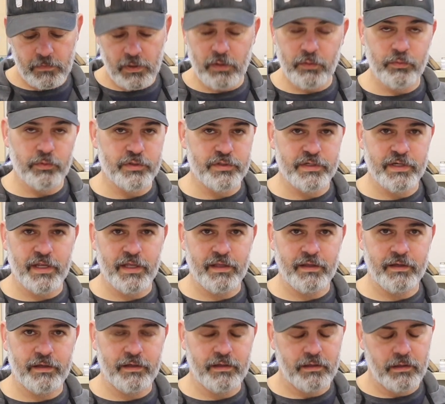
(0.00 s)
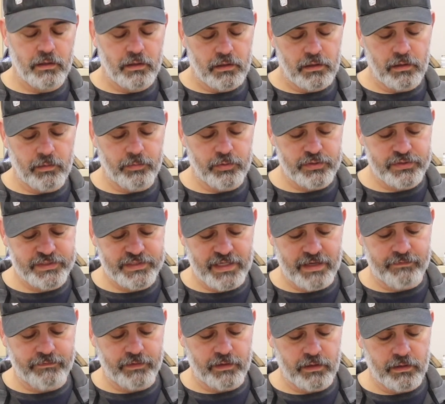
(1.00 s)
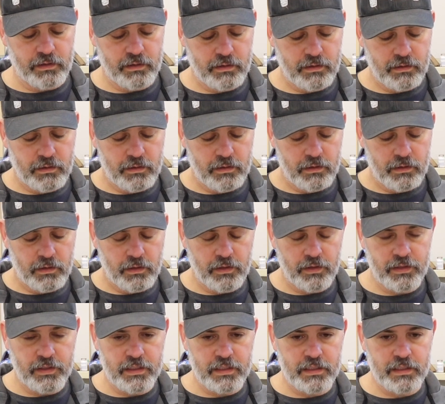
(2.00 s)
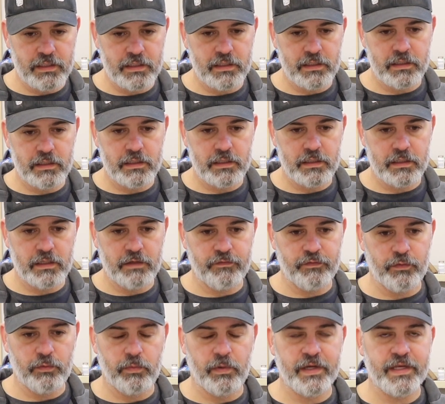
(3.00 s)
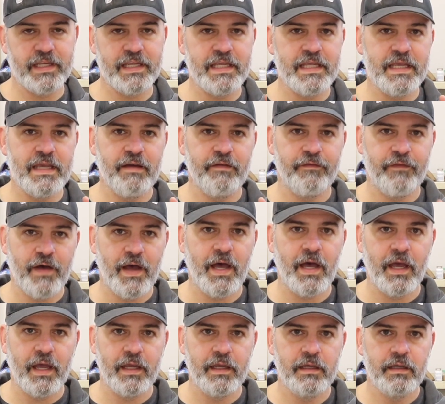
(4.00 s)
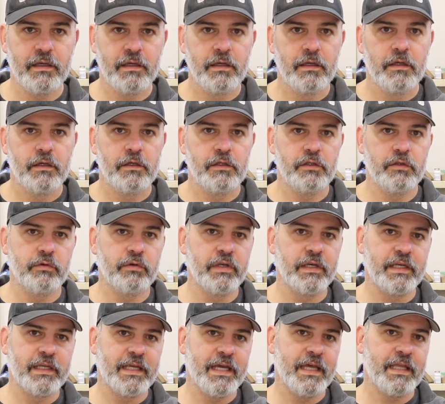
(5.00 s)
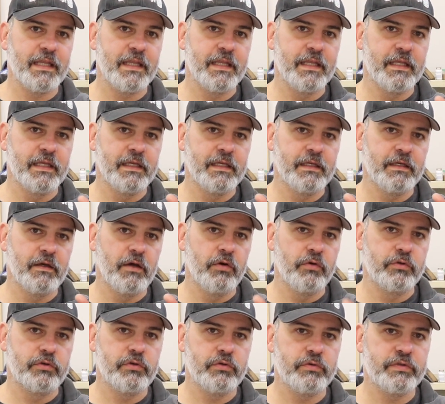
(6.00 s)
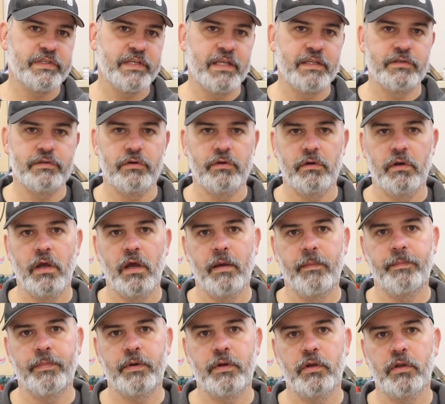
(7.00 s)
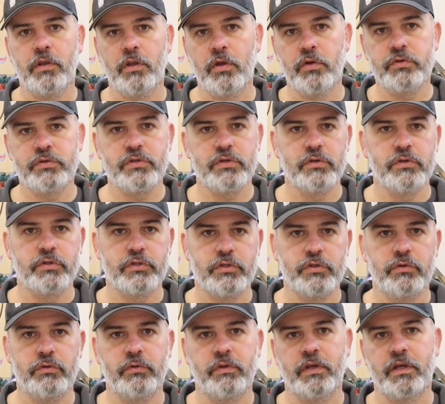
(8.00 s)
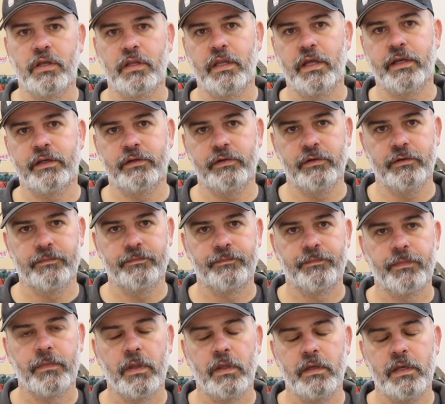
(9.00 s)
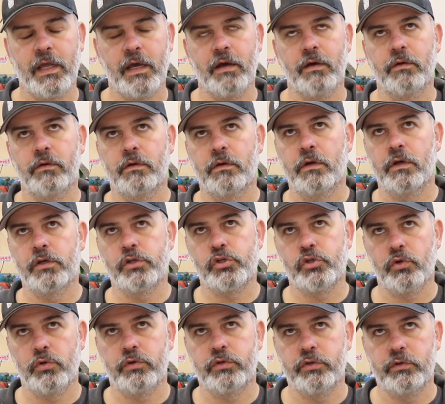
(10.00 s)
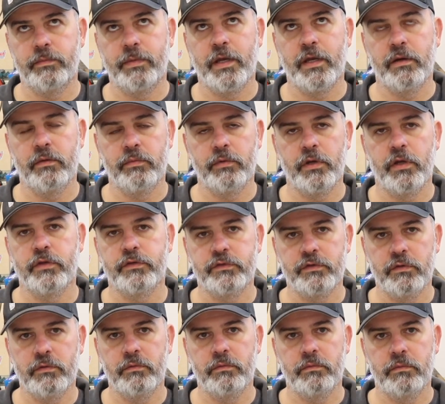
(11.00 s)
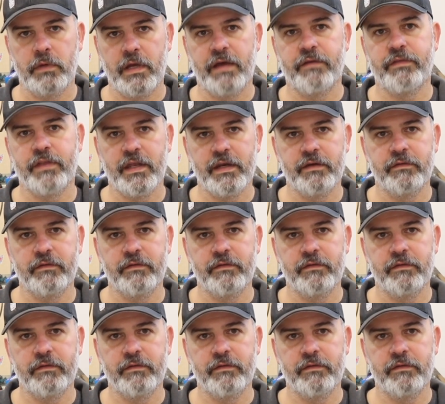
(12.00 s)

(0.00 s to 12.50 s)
originality. Number seven, if you're running EFI, you can get the O2 sensor up closer to the collector. Now, a short tube header would also have that